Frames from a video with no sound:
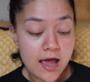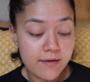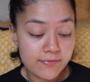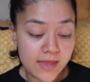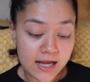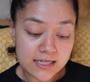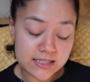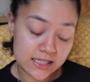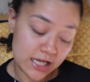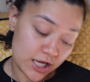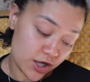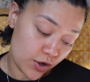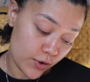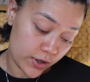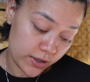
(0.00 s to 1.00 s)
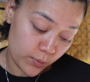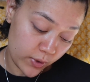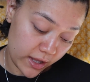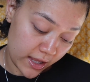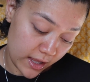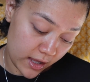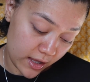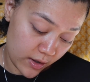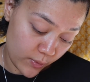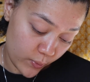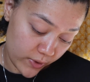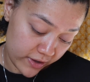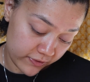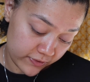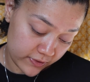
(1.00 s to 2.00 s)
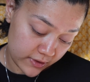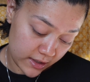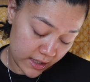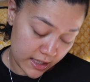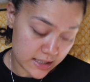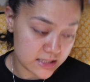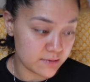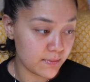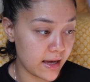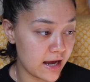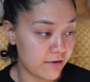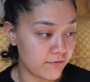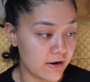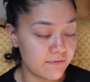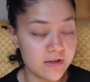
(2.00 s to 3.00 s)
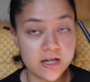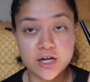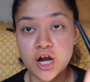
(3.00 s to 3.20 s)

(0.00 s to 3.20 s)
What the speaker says: Next thing I go in with is my Revlon